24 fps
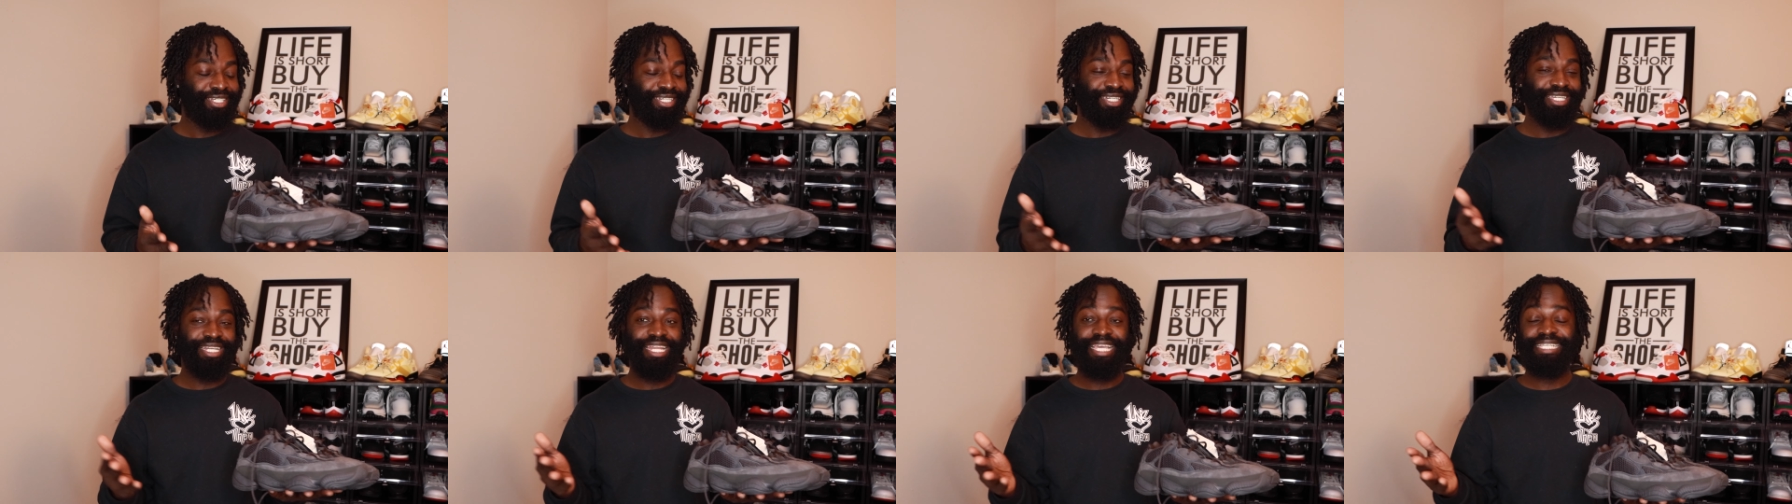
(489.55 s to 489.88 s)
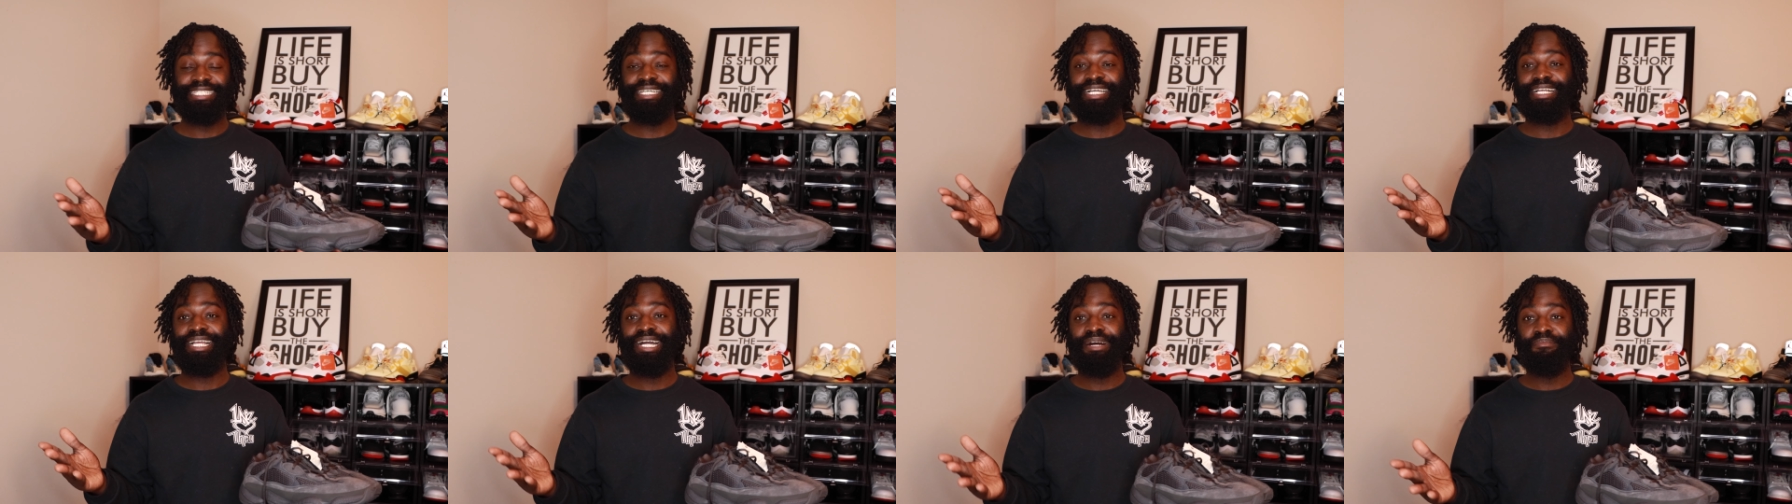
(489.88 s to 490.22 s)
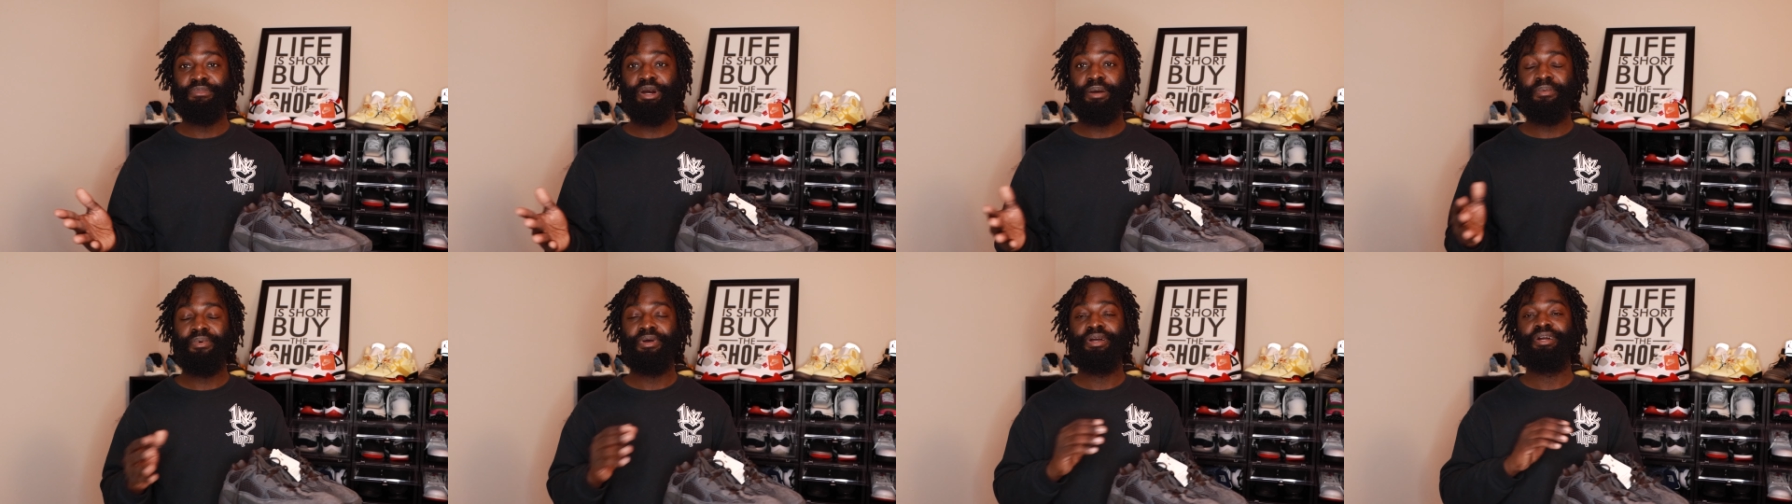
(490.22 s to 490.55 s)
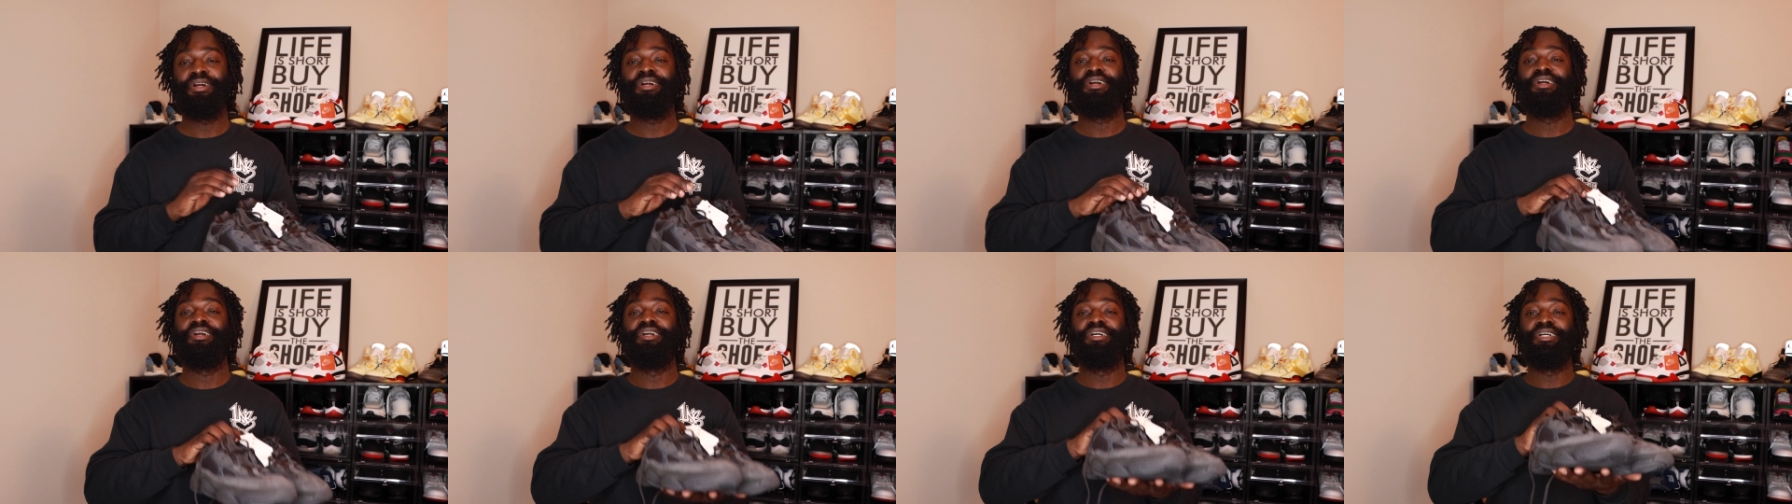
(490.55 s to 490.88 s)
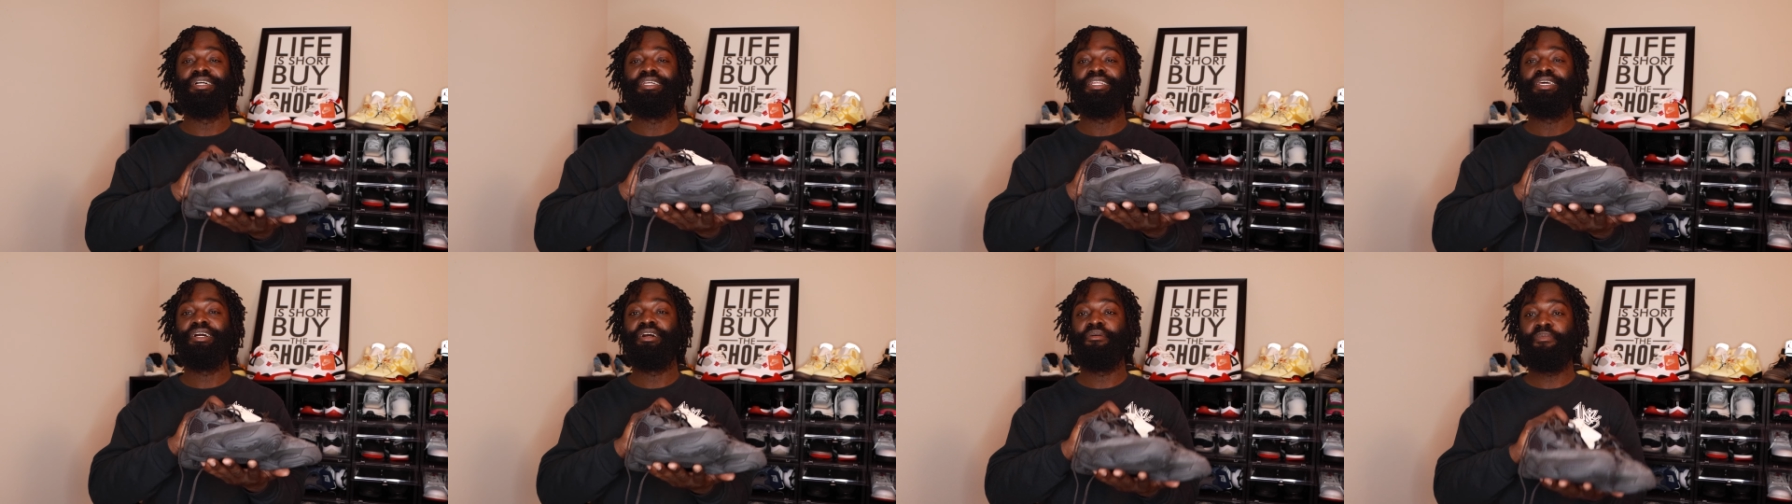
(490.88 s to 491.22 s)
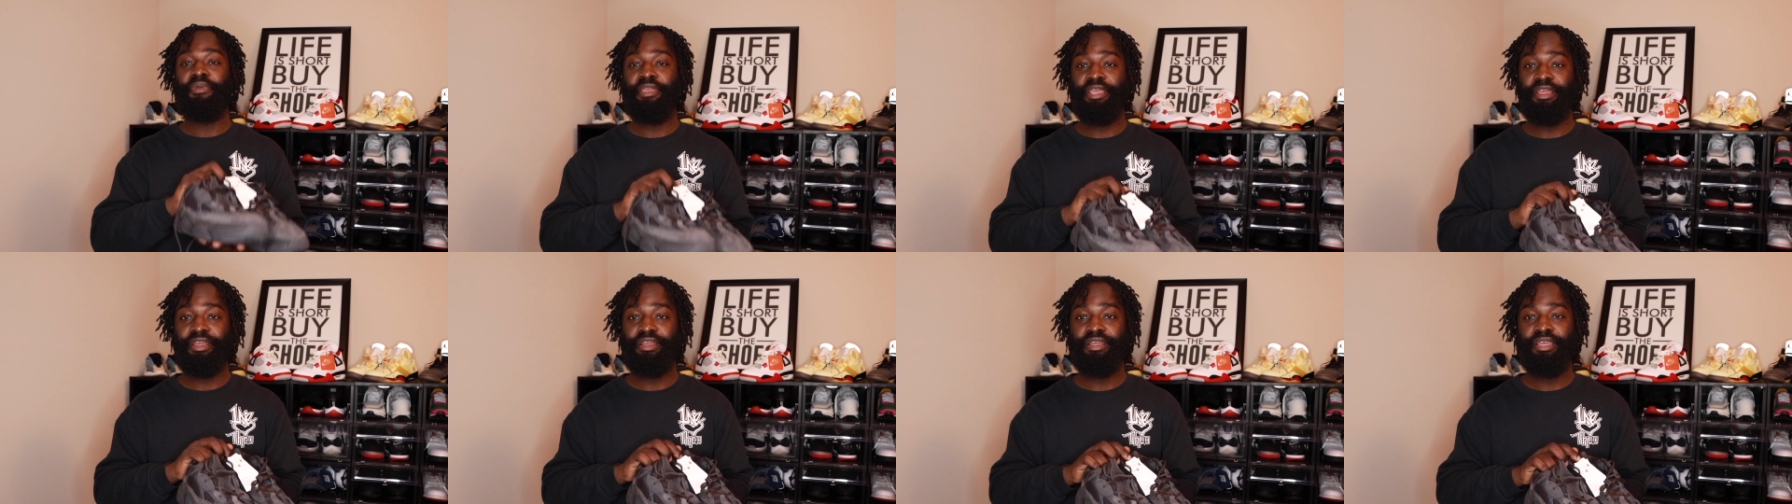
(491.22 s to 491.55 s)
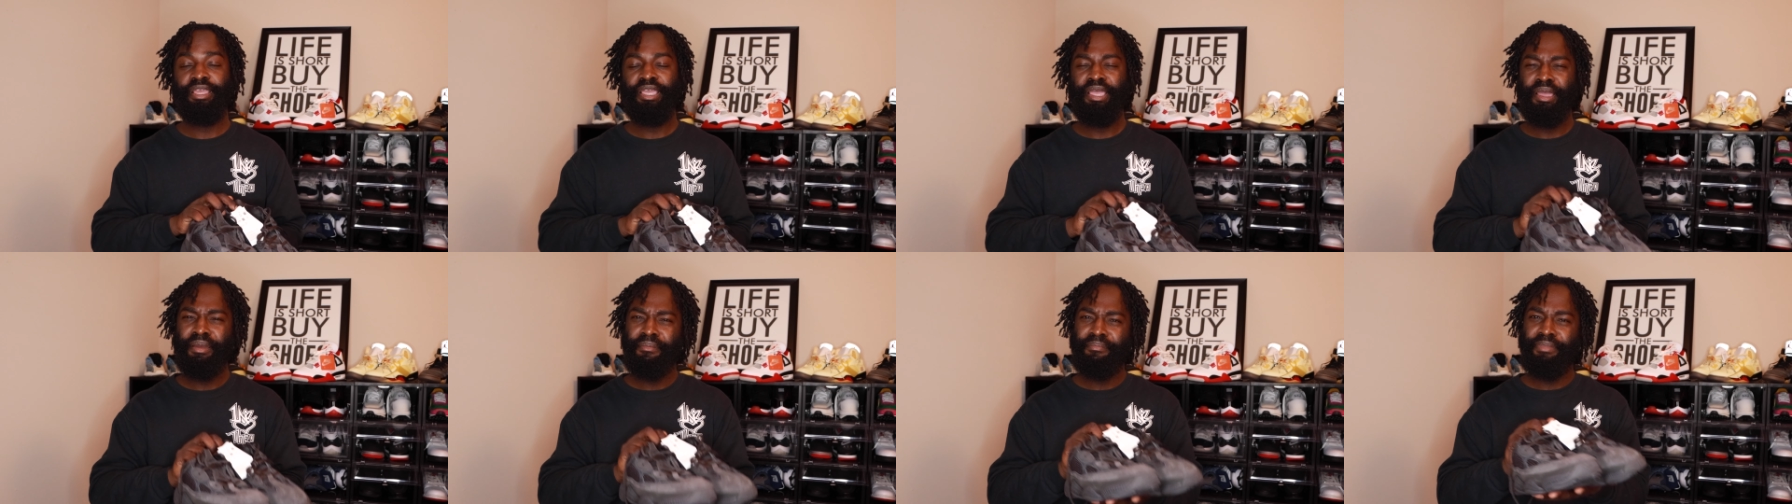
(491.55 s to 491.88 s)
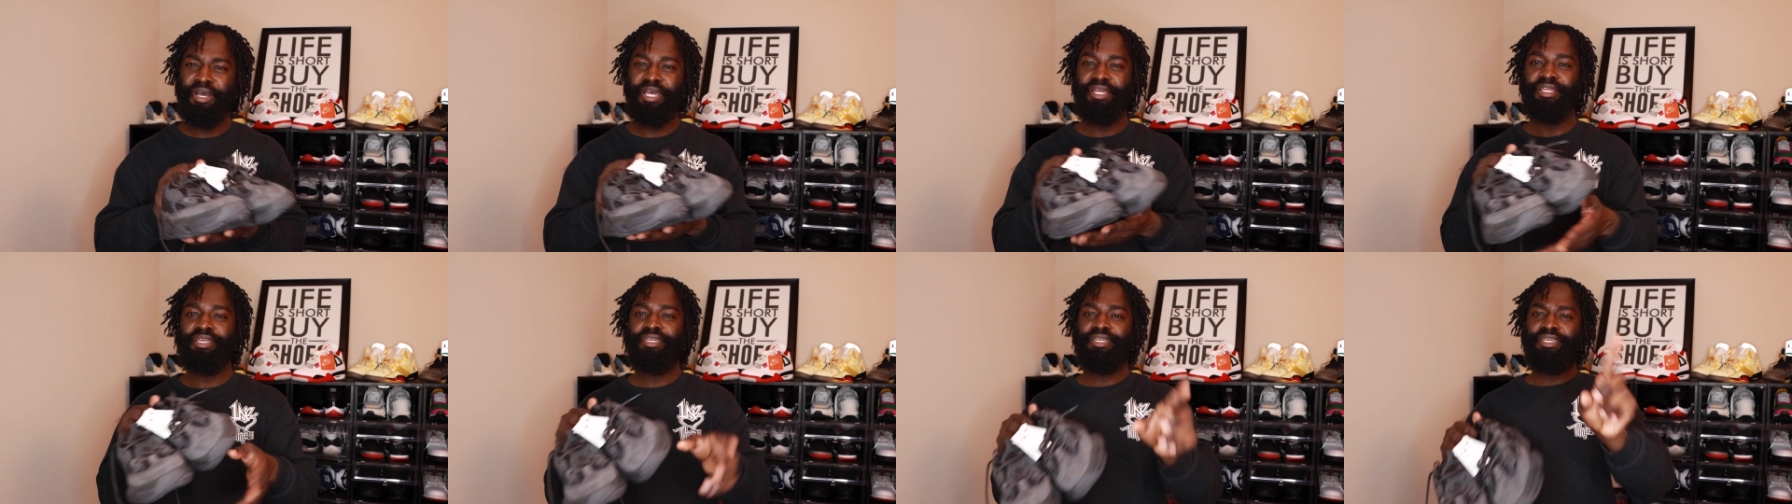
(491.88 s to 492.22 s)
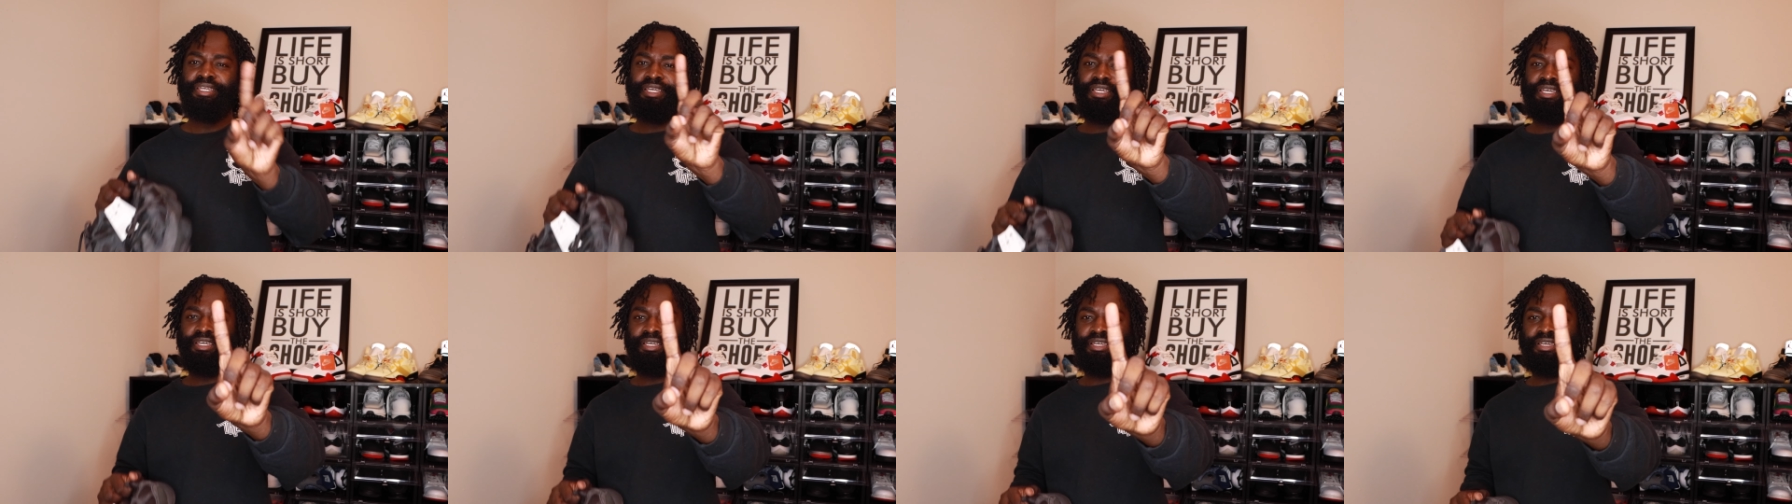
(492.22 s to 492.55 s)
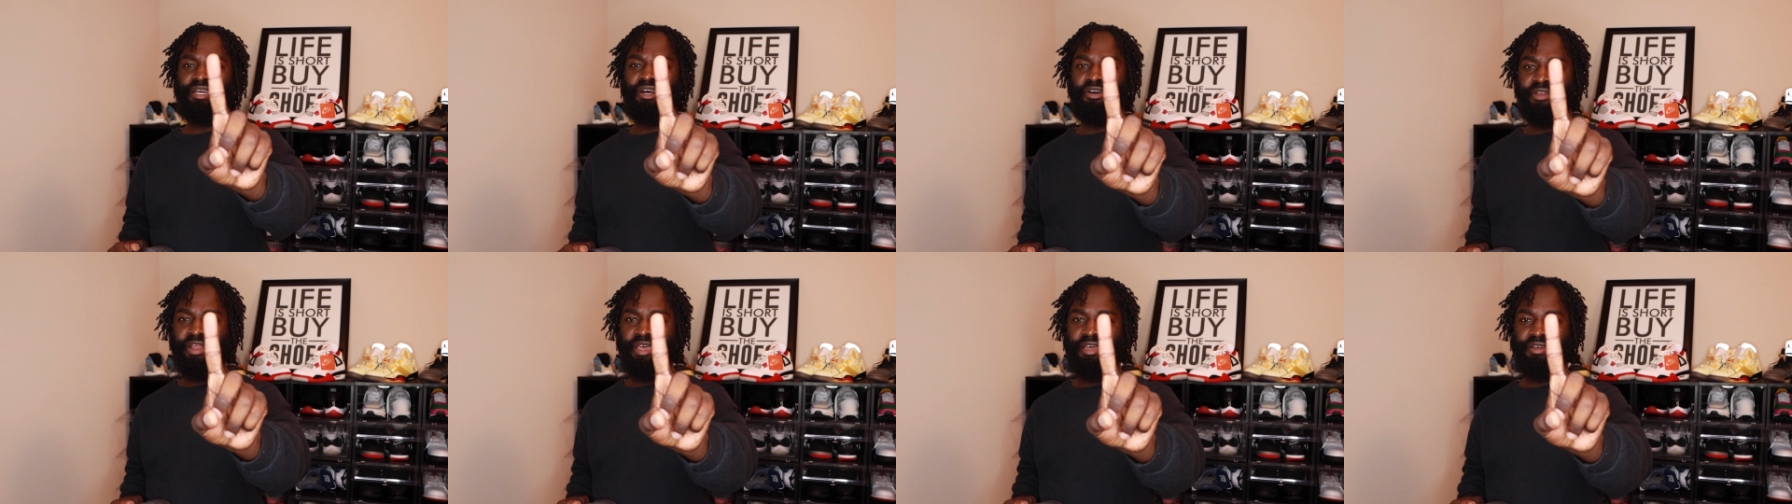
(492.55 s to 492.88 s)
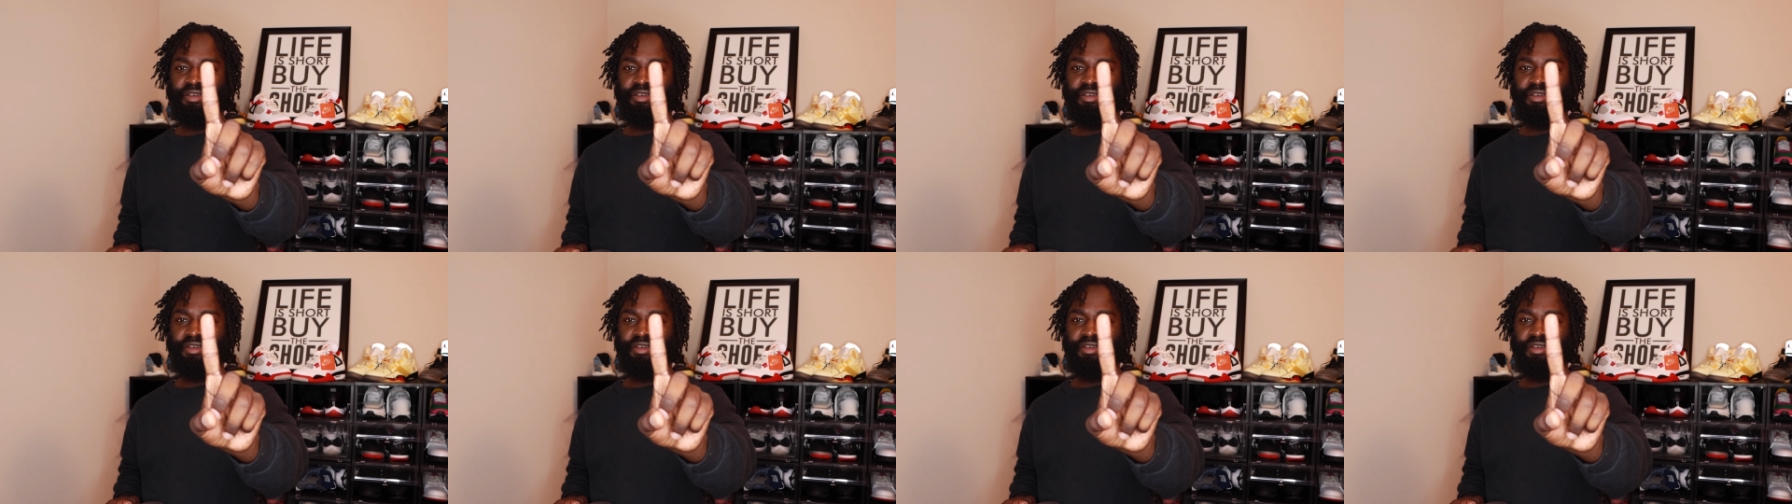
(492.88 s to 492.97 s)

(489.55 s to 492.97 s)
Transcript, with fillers: unless I come up on a pair. But hold